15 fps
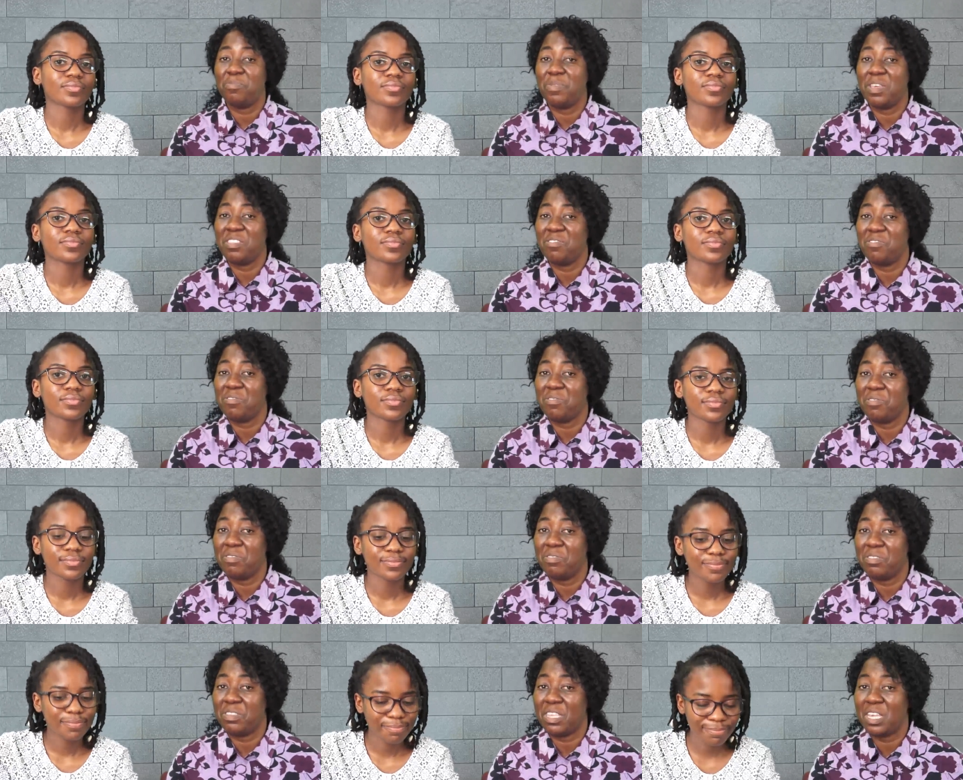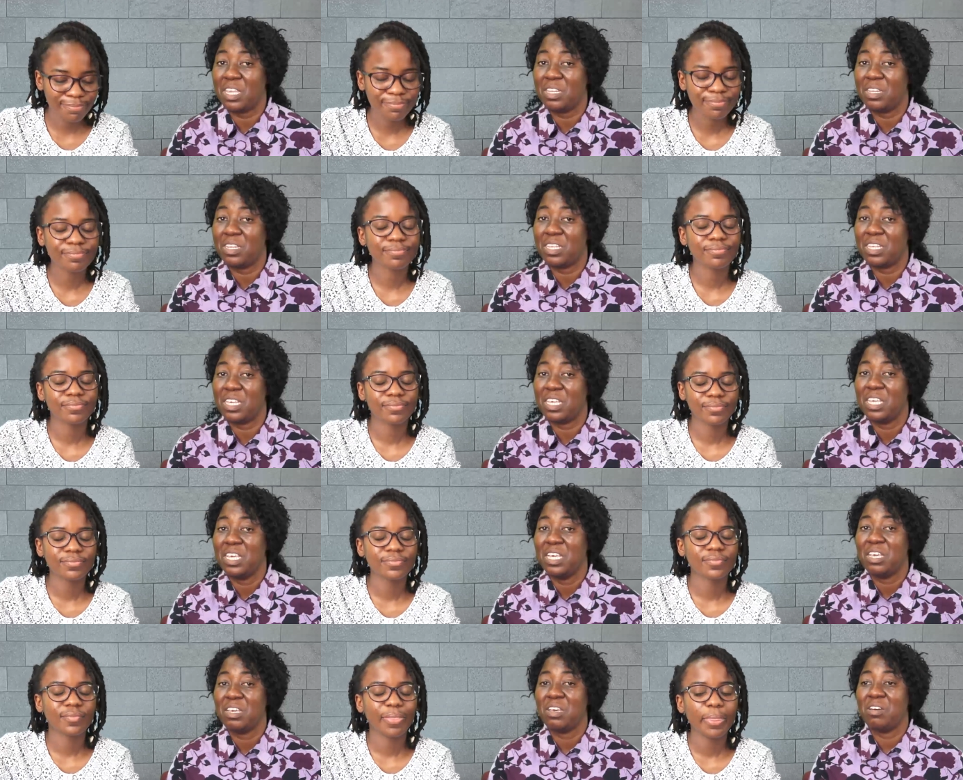Speaker 1: pencils and mm.
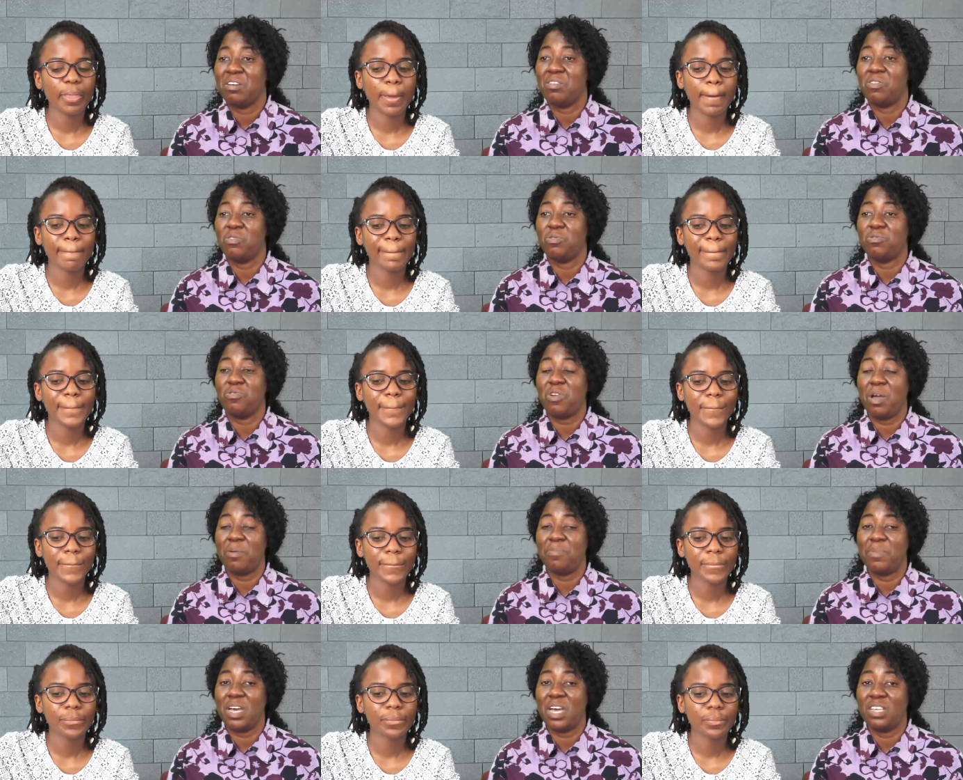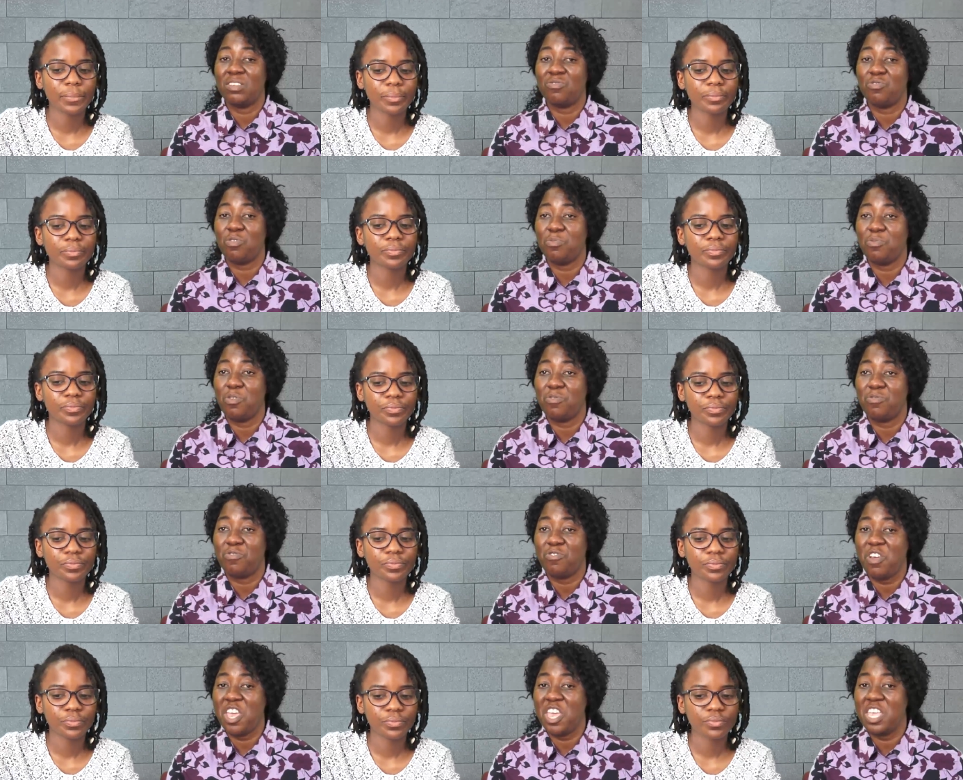uh, uh, or rubbers from your
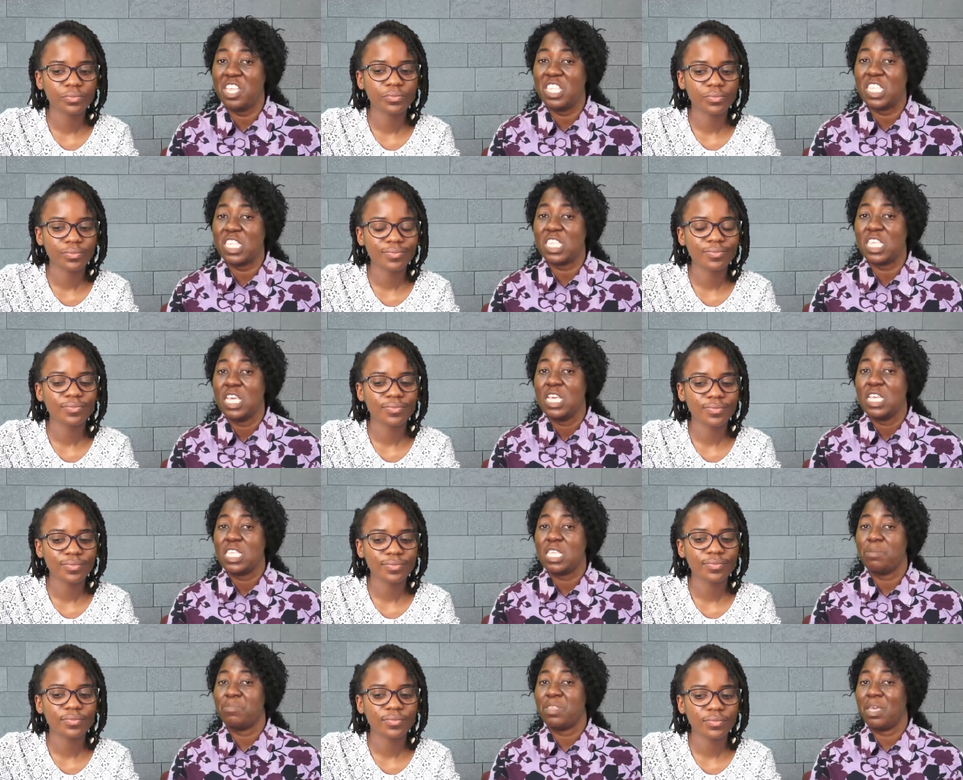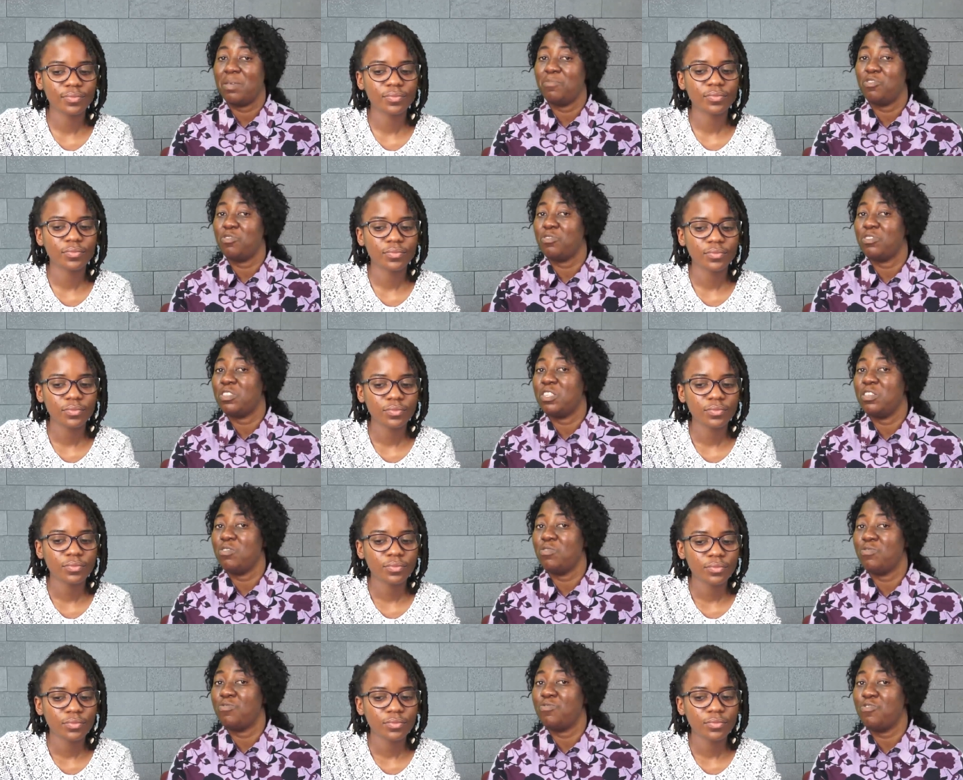friends. Sometimes you
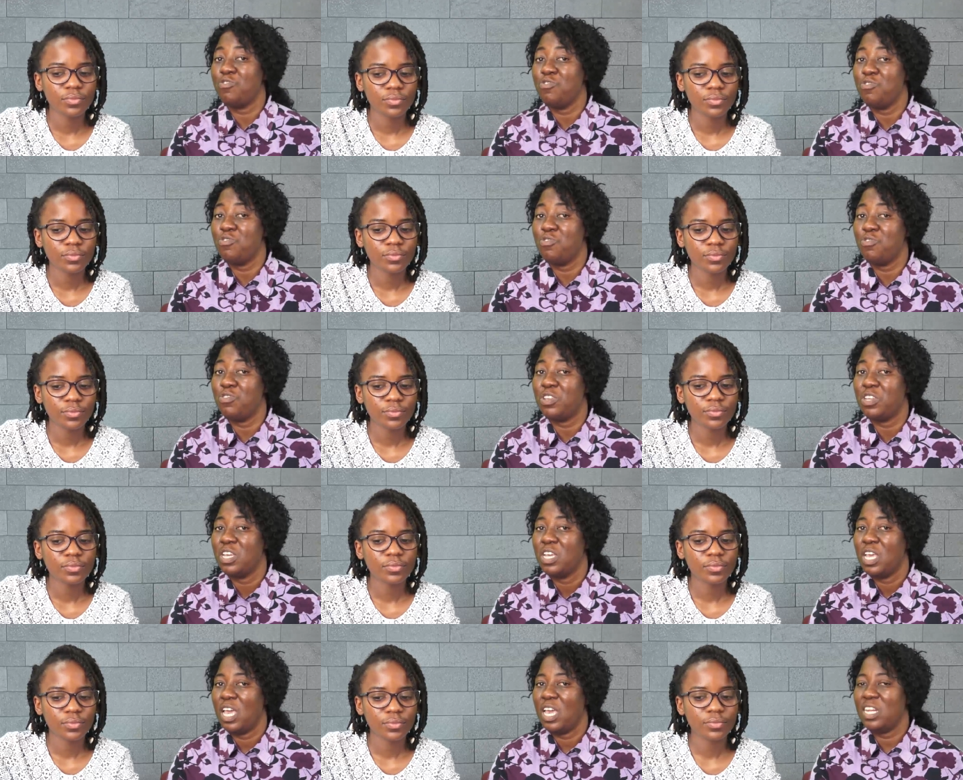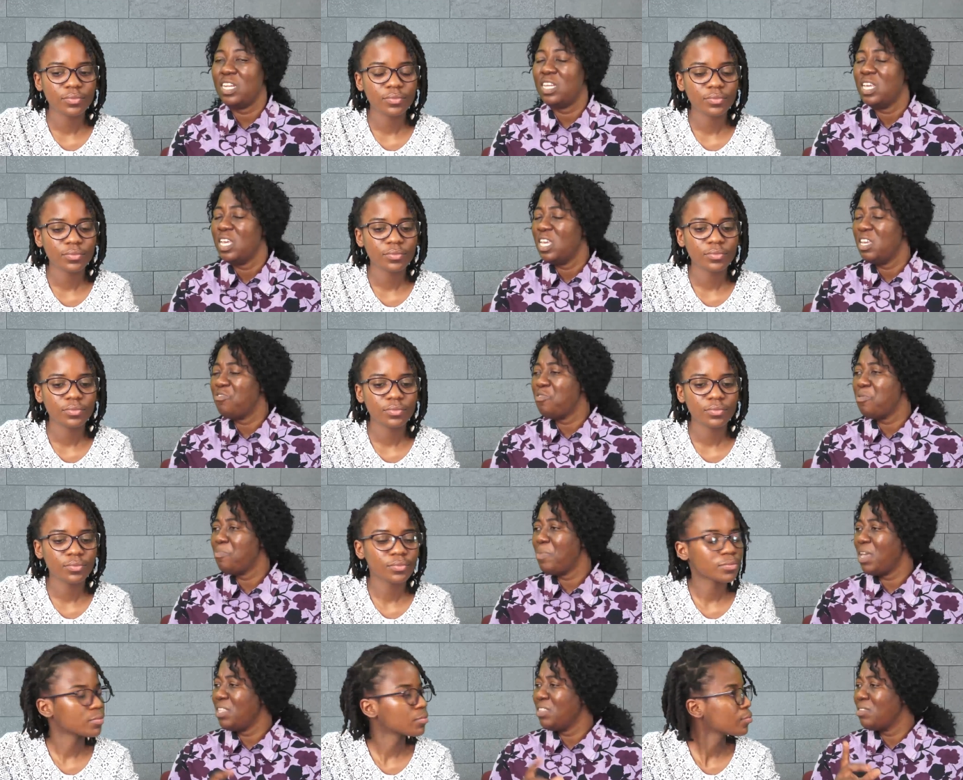steal food. And it
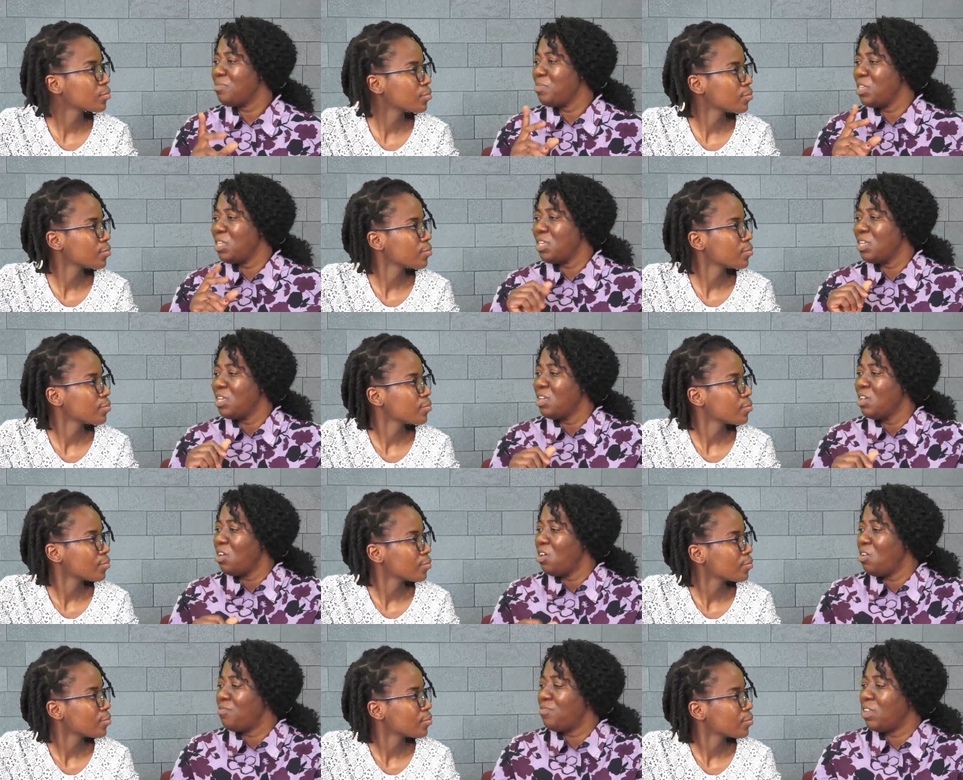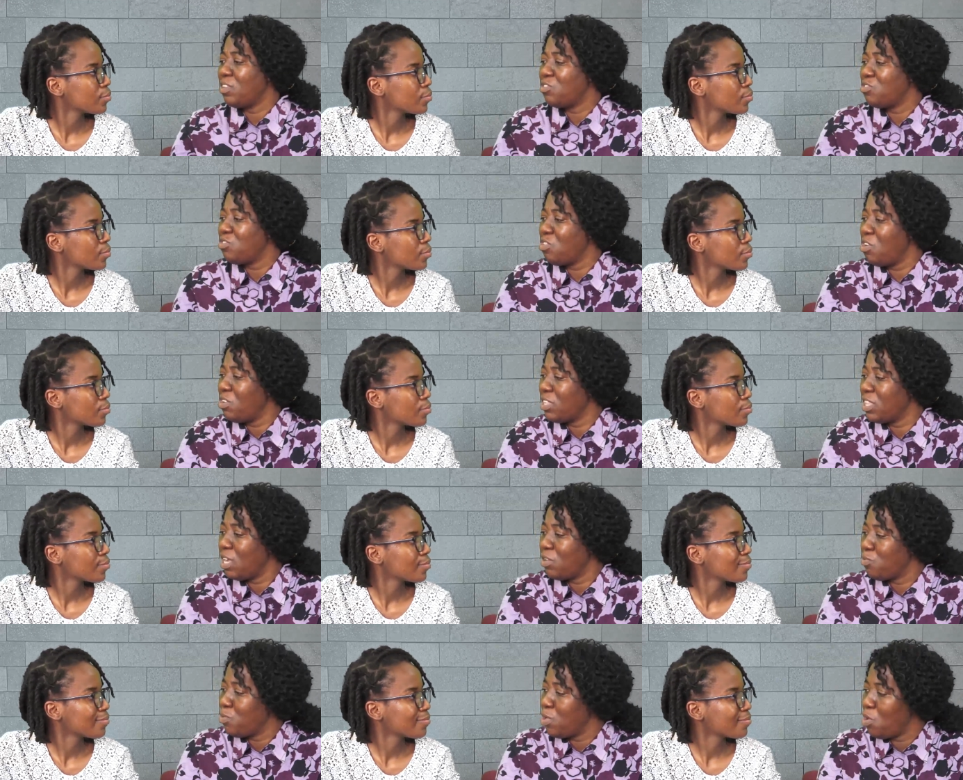reminds me of a song
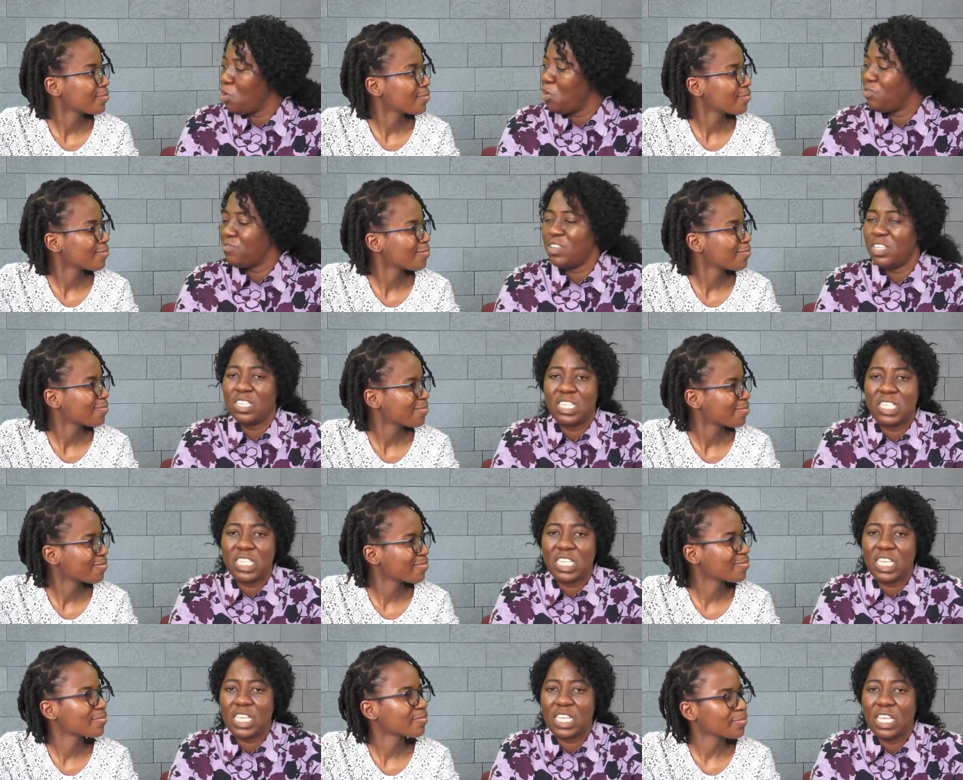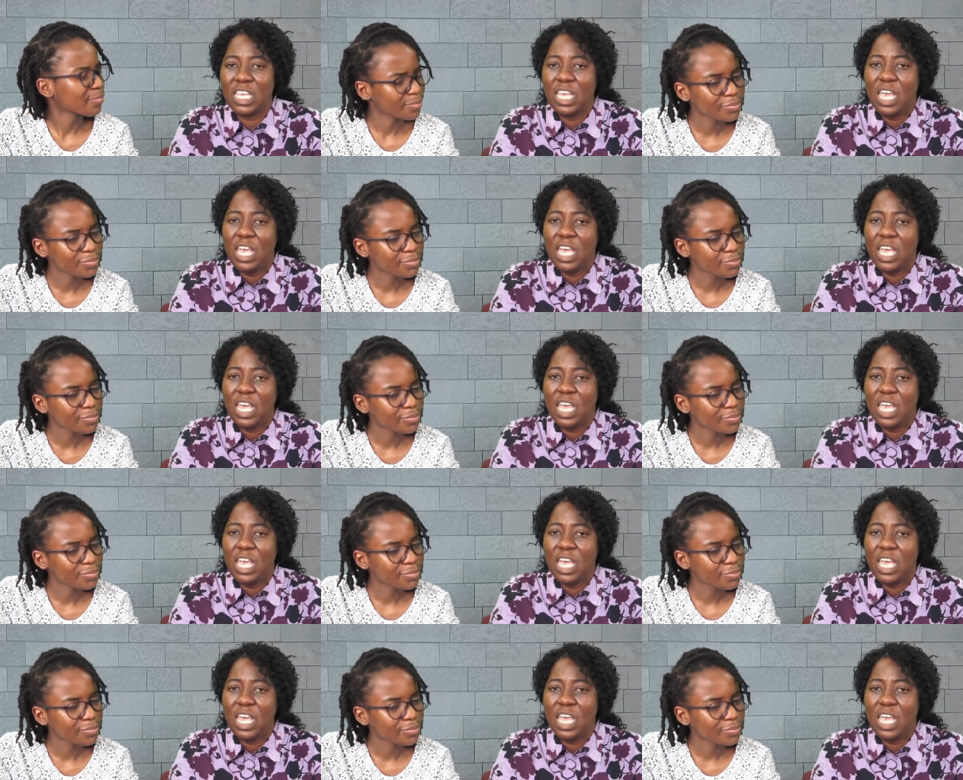that we often sing.